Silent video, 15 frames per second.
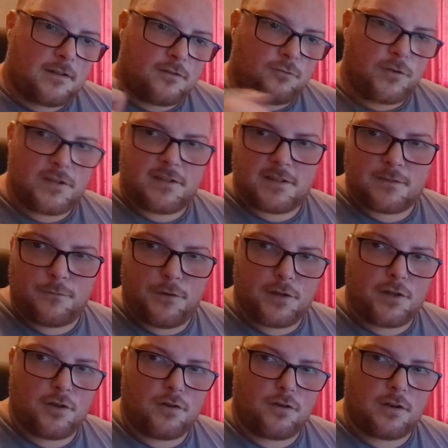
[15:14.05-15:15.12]
tweet this
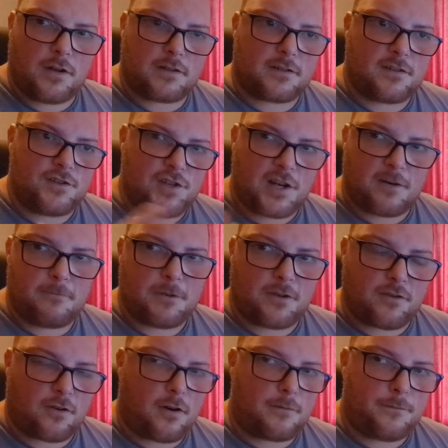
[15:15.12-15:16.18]
video at Jeremy
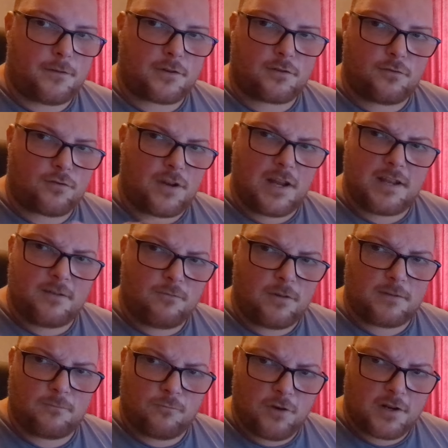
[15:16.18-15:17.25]
Crawford or
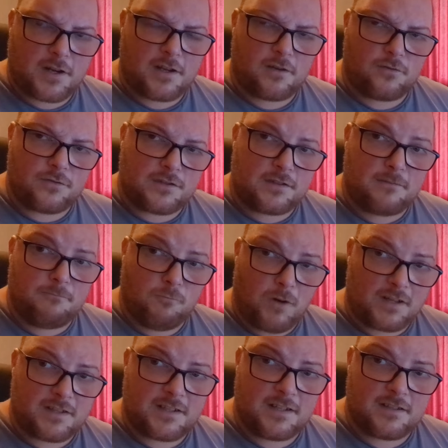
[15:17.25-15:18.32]
anyone working on
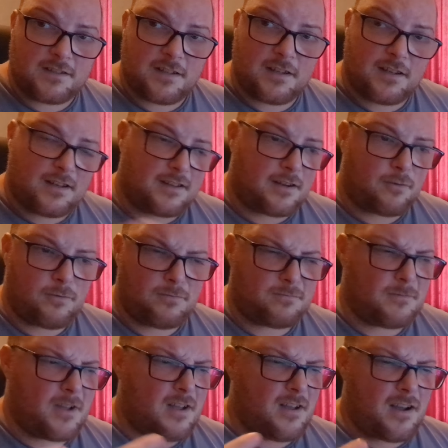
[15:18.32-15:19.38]
One D&D, and I
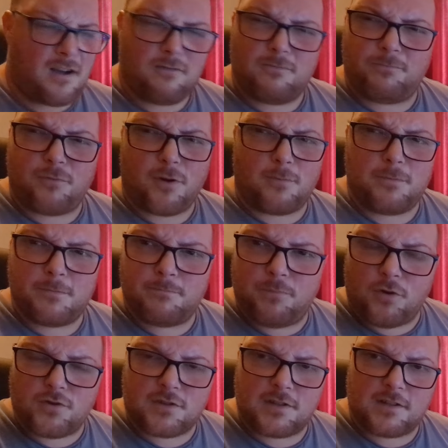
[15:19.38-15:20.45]
will probably
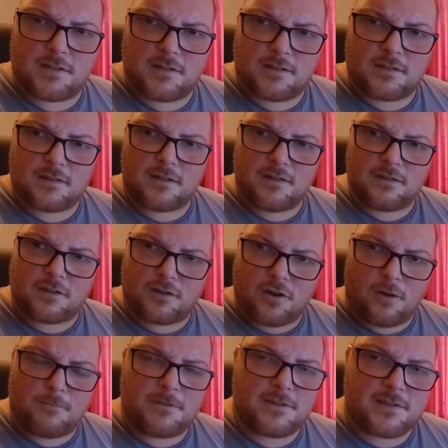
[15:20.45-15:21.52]
post it in the
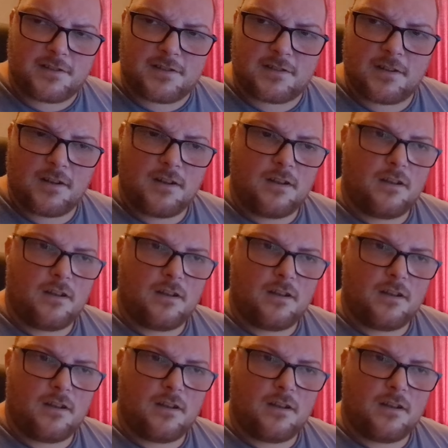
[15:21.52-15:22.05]
comments